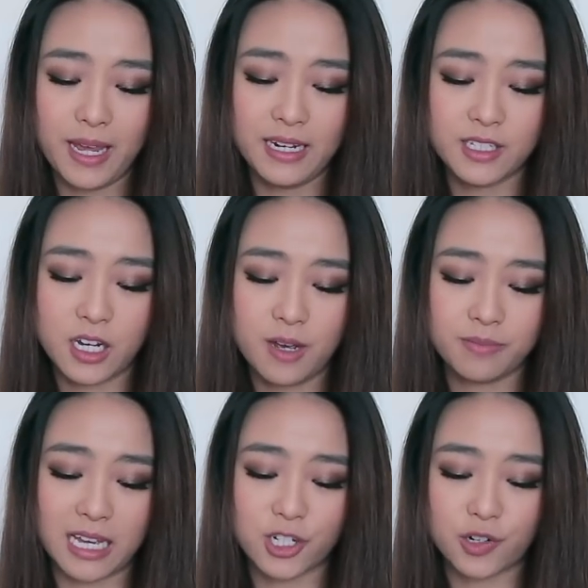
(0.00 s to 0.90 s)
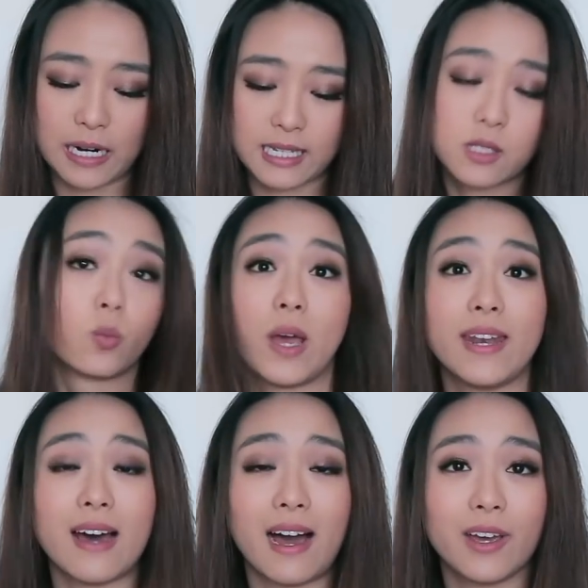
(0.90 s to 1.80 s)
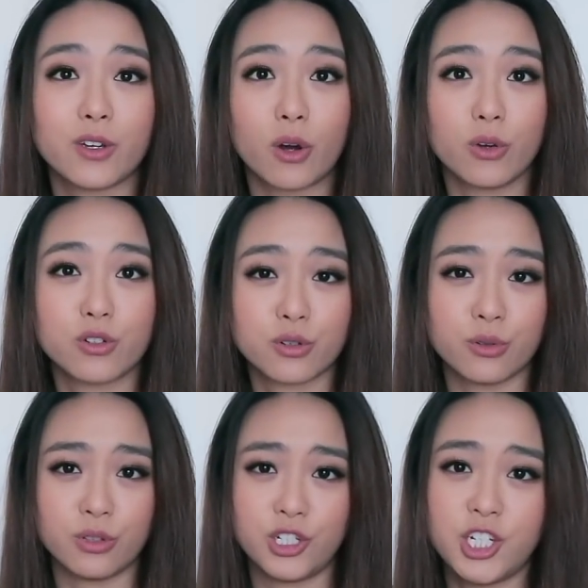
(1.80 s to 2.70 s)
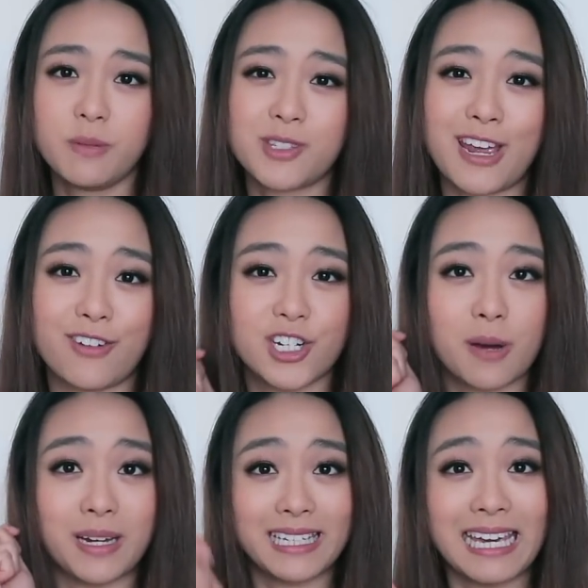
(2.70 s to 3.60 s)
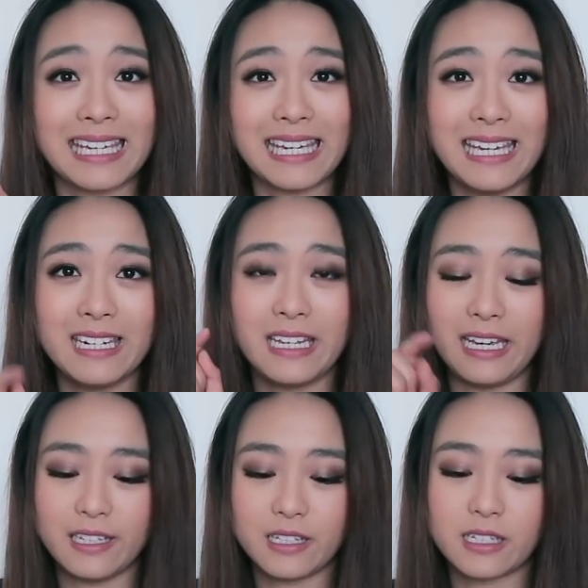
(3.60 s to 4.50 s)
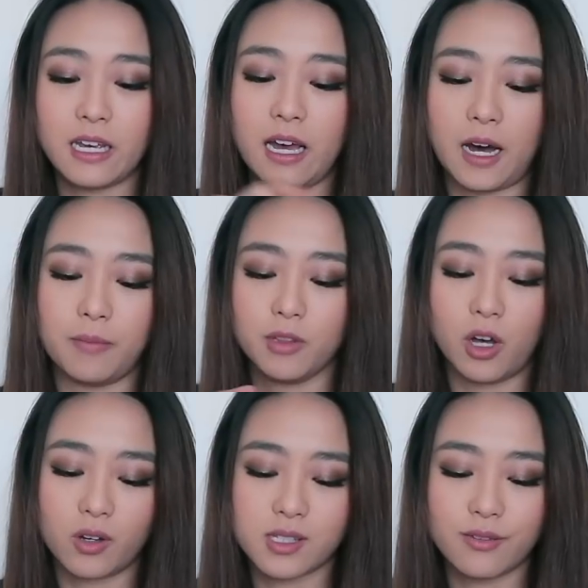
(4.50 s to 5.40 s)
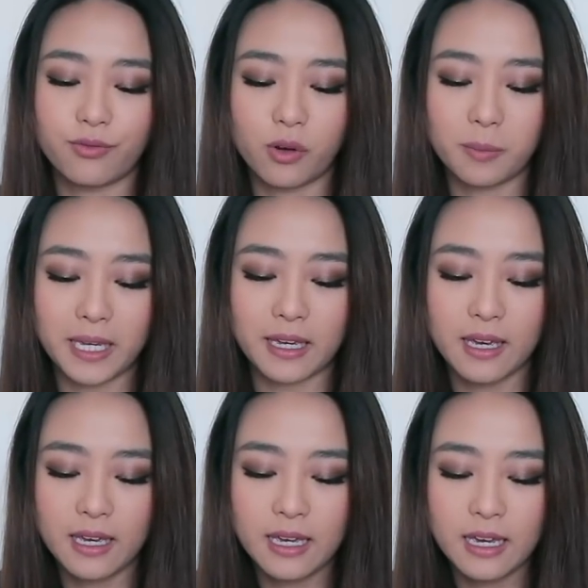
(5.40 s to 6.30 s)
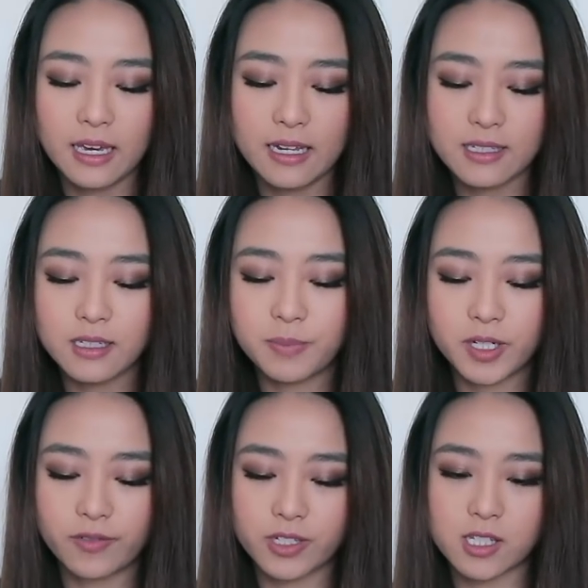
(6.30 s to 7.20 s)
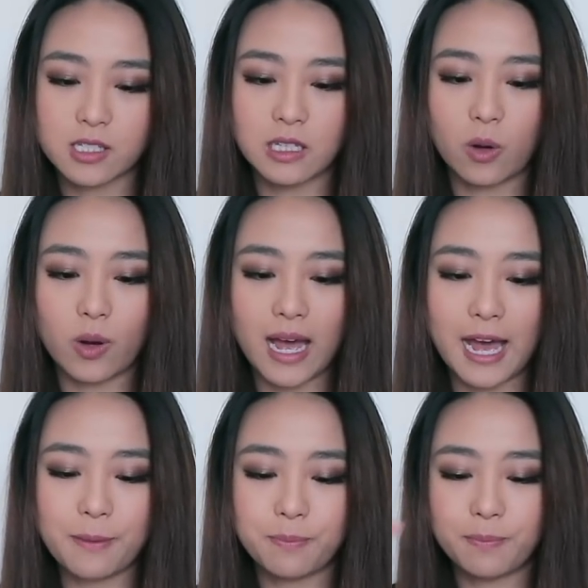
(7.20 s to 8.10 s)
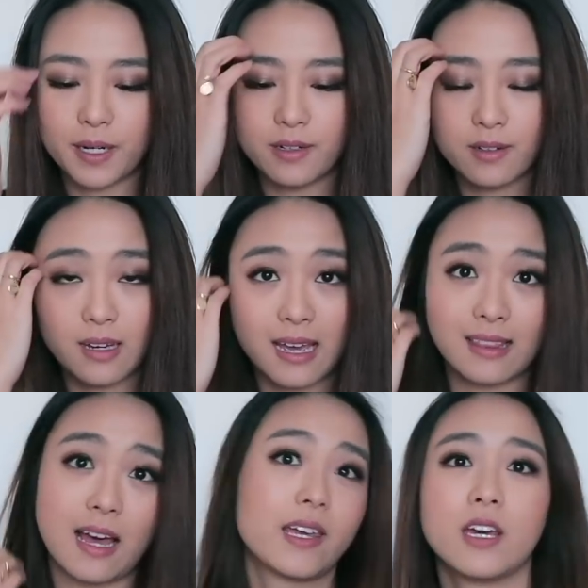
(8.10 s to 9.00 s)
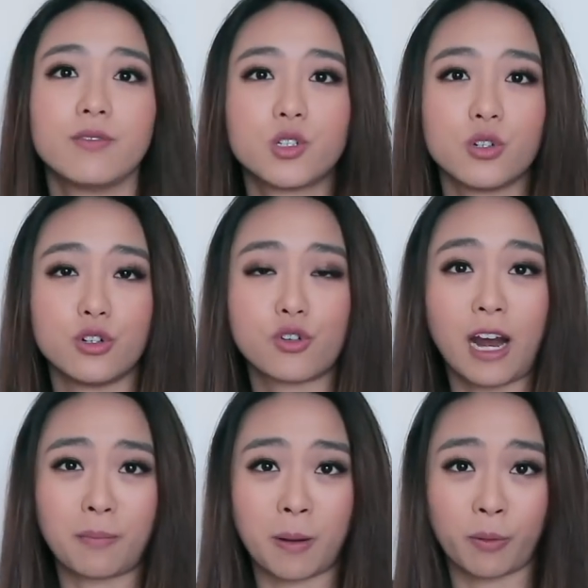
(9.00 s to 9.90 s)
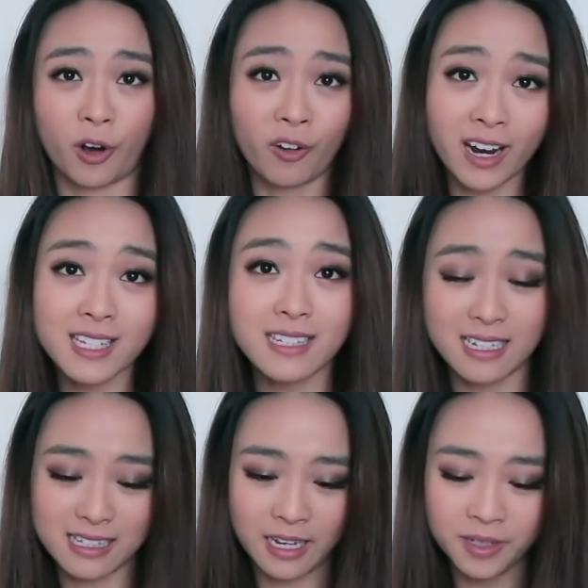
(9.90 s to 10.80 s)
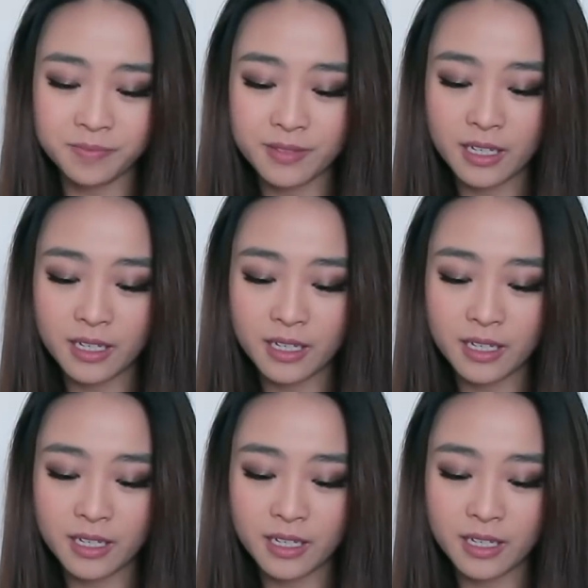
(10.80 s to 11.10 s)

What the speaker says: Anytime that tracks when I go to the gym, so every time I key in, it logs it for me. It's a bit of a slower app, but I like it to track my progress, I say.